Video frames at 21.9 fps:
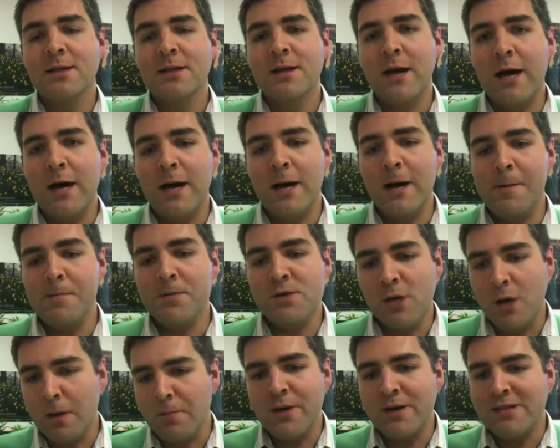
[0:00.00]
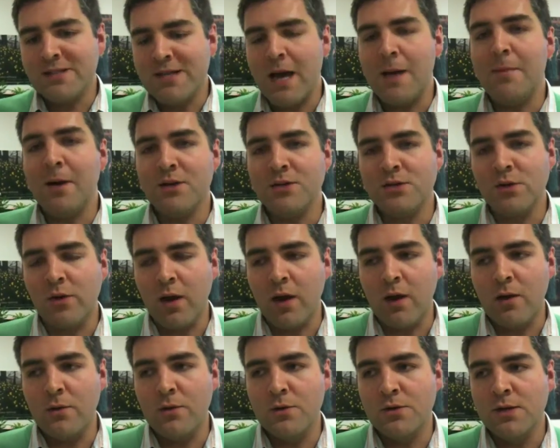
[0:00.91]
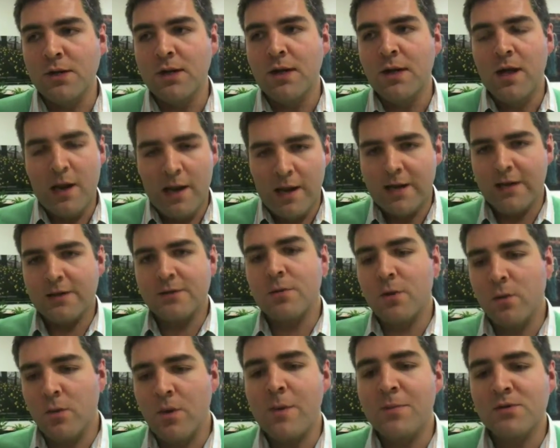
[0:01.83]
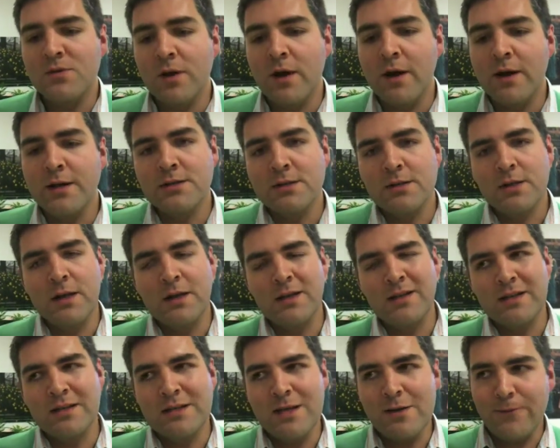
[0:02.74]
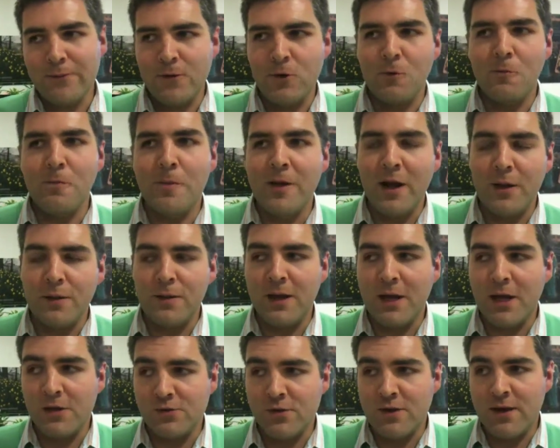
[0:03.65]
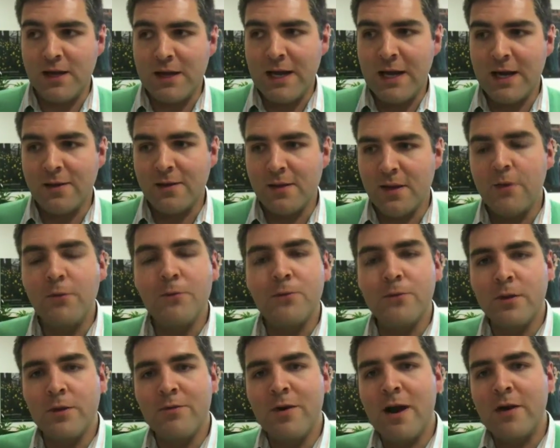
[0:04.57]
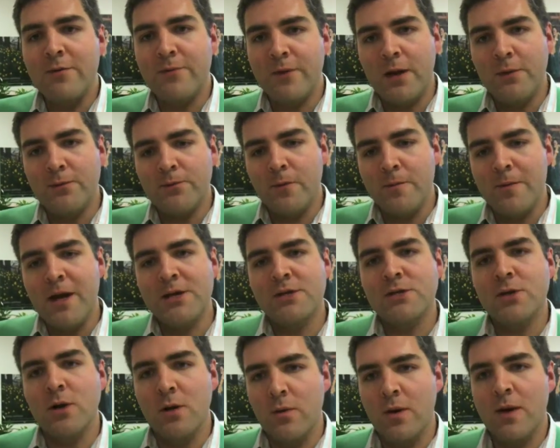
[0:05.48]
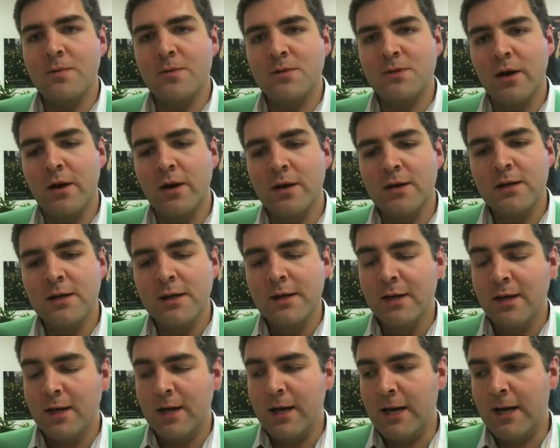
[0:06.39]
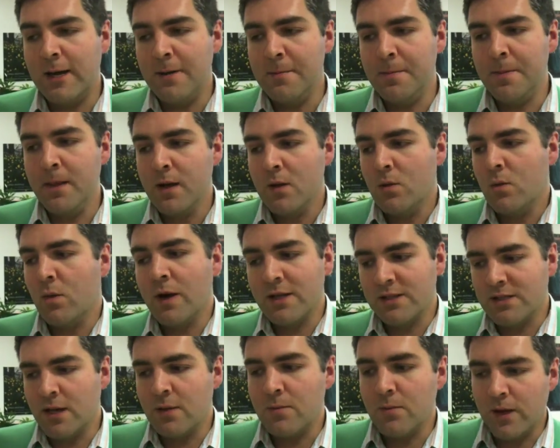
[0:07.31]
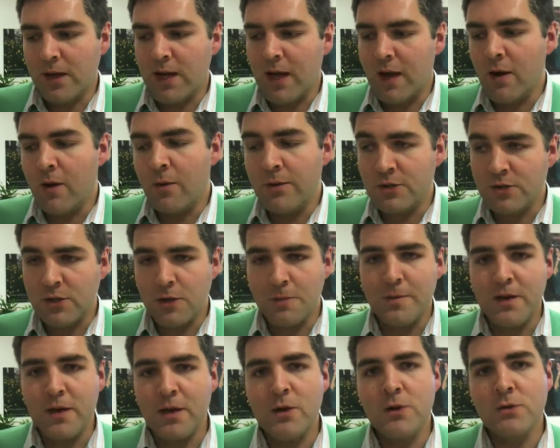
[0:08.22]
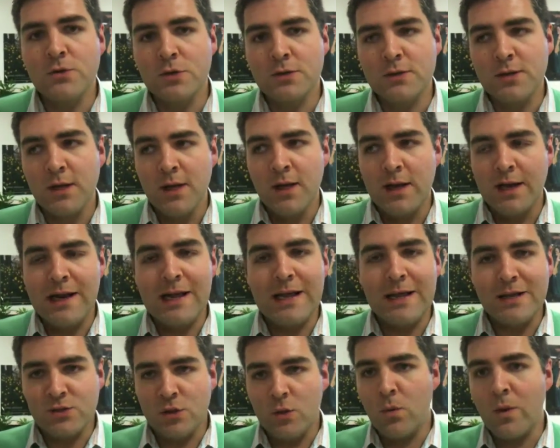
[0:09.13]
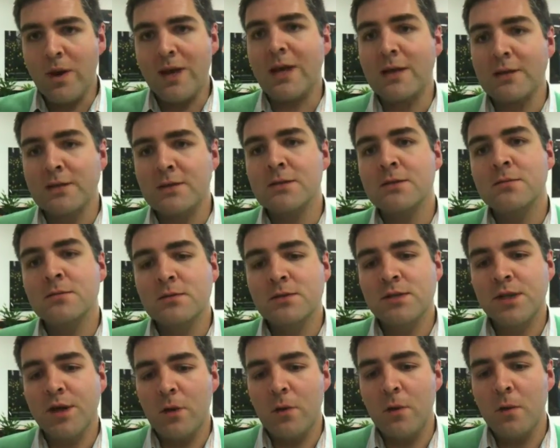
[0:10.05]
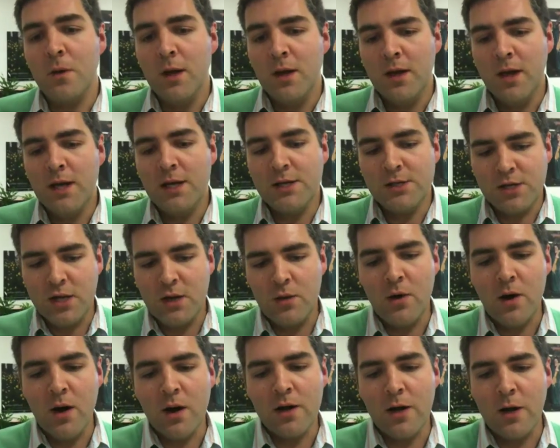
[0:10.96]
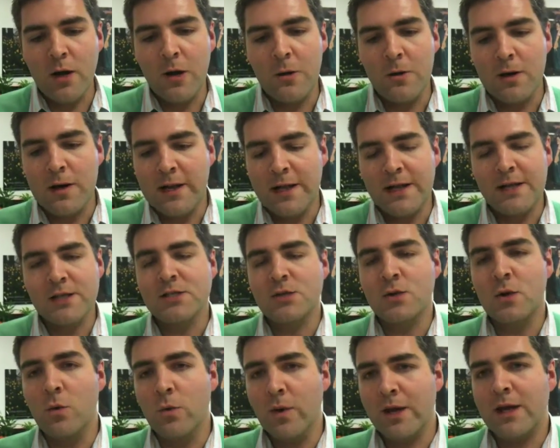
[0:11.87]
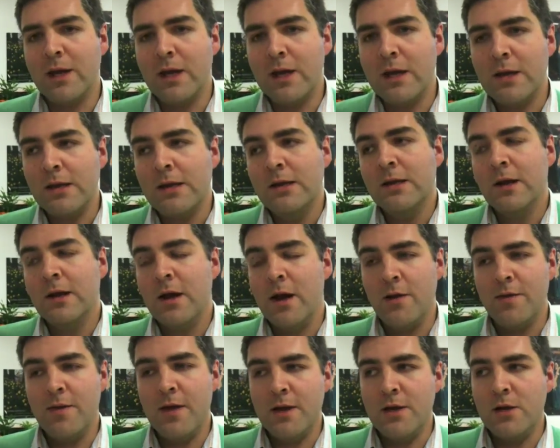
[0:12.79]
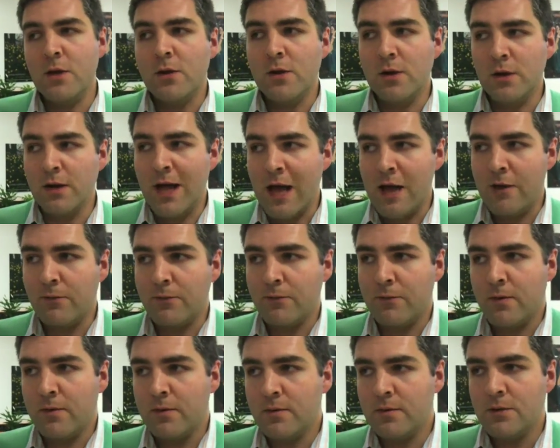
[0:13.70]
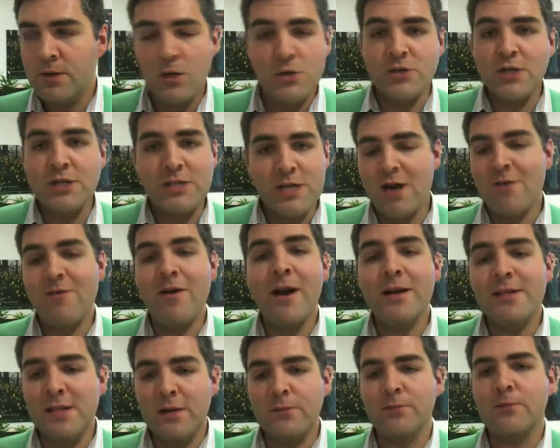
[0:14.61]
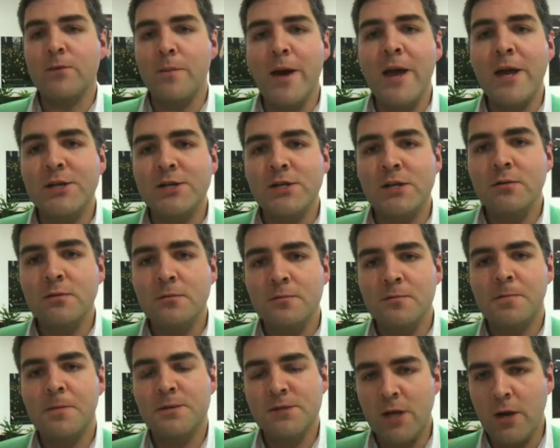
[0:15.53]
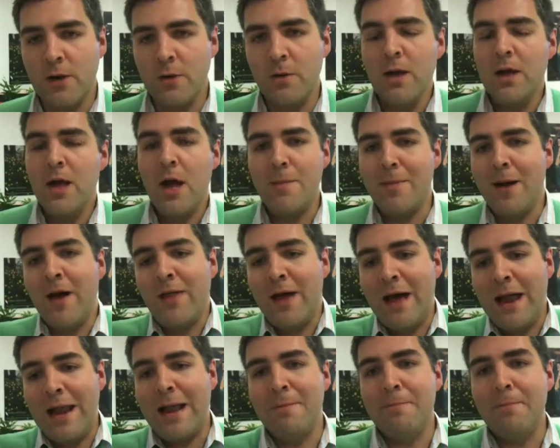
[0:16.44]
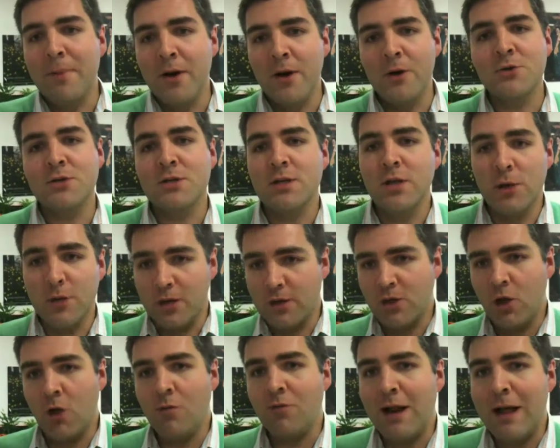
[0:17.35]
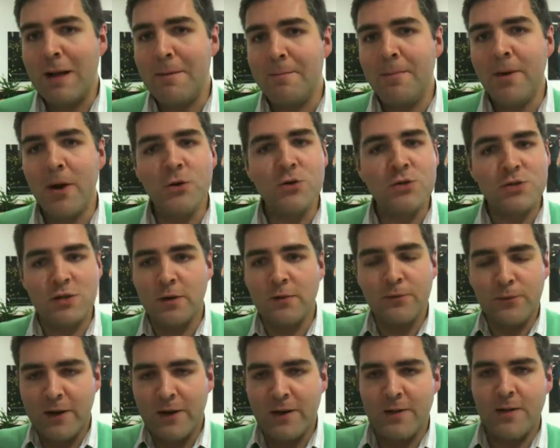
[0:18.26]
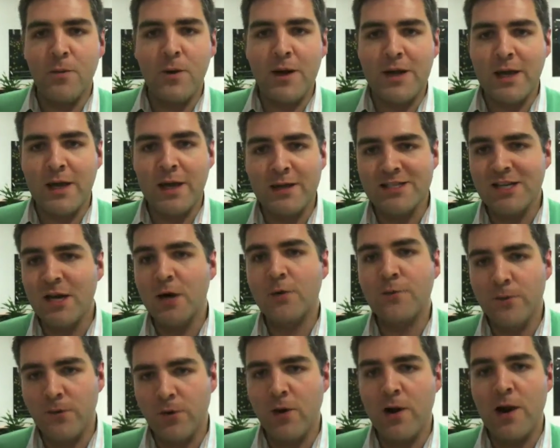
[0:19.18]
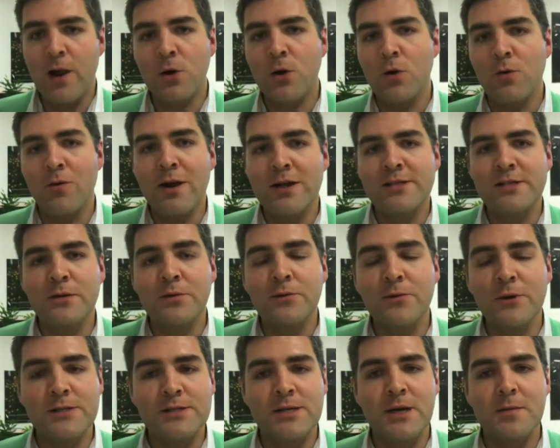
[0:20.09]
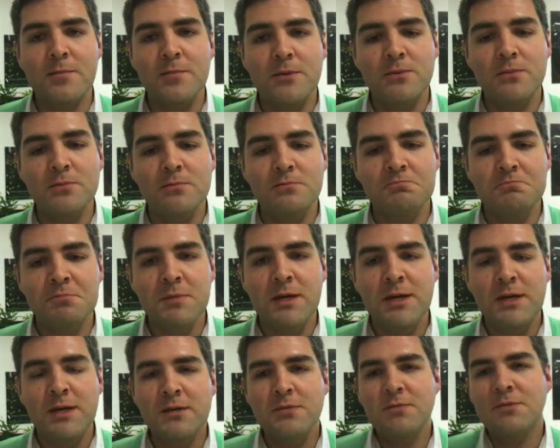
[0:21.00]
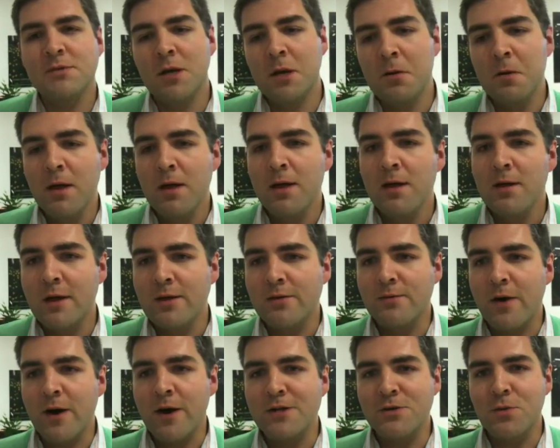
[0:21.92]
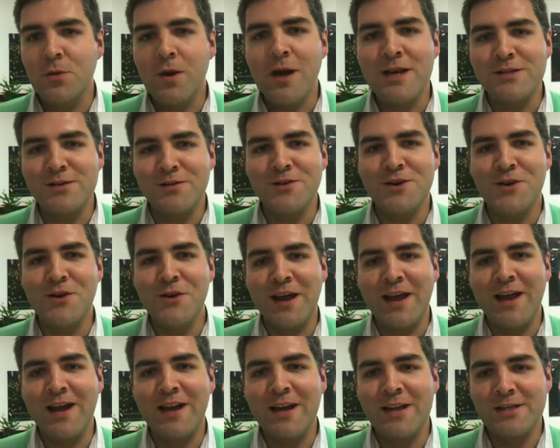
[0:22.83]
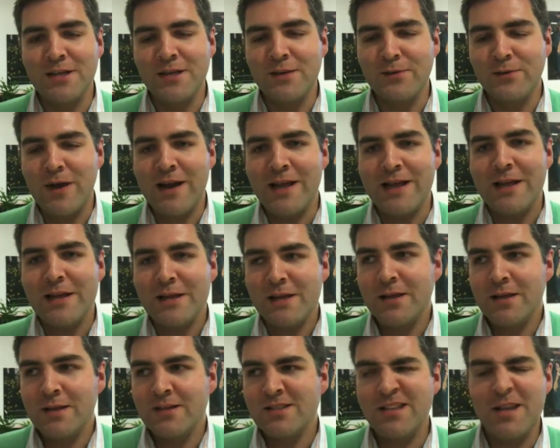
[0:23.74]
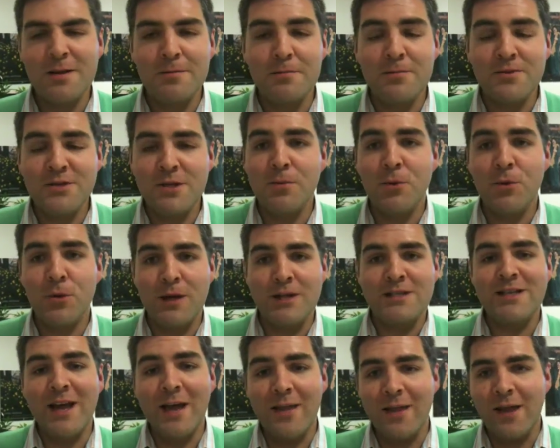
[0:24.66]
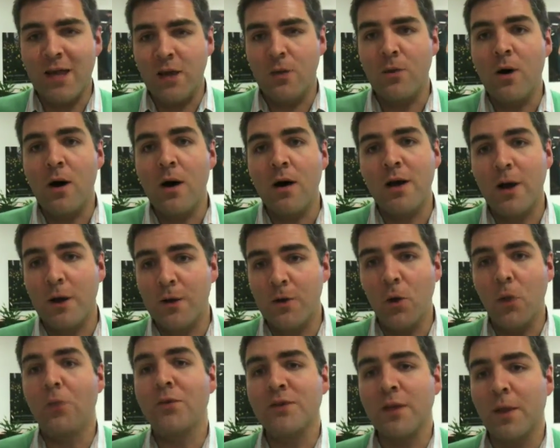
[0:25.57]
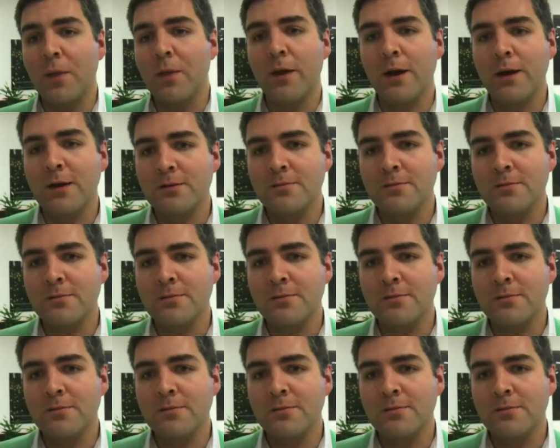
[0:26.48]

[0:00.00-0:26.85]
So you can print out a bunch of codes, link to the websites. The difficult bit, I think, is really getting the relevant information on a website. One example we came out which could be used is linked to a wikis. So each QR code links to a wiki, and then you can have user-generated information. So about that lamppost, you could adopt a lamppost and fill in the wiki yourself if you're a local resident, for example. So there's various ways of doing it, and it's a fairly simple thing to get the QR code on top.